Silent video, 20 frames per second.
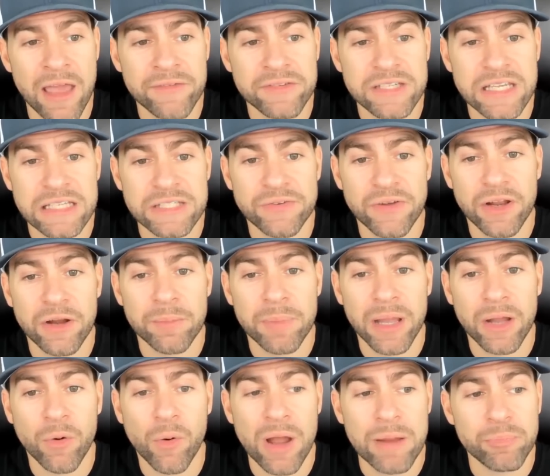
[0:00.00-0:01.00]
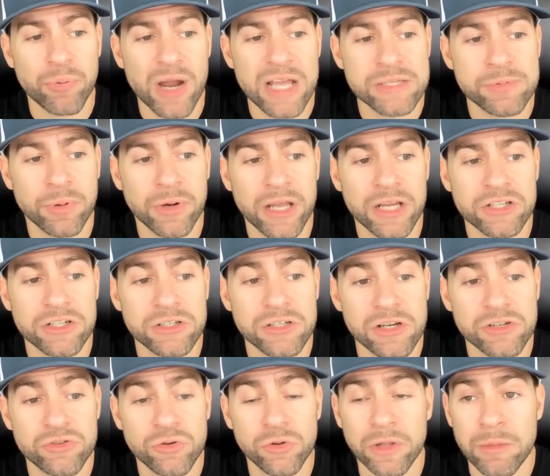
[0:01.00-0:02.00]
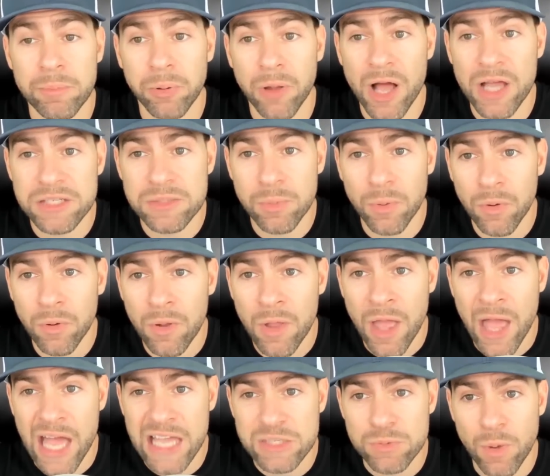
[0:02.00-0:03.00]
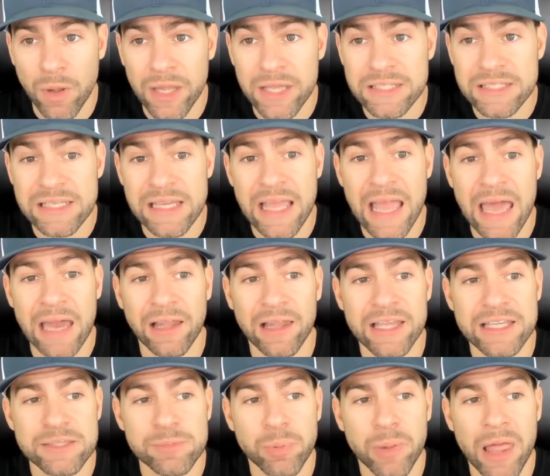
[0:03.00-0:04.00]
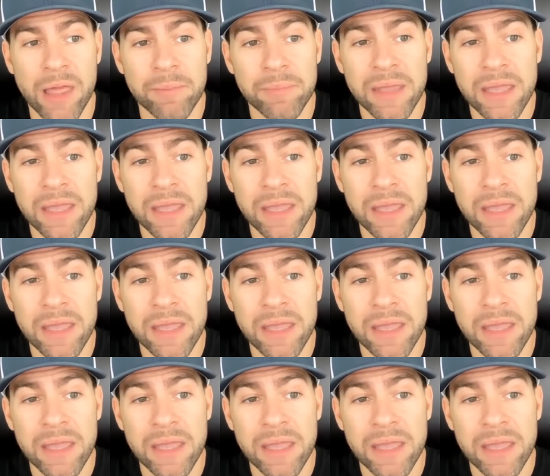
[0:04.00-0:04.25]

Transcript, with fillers: if six-figure Bitcoin price predictions are truly plausible, as well as the analyst Plan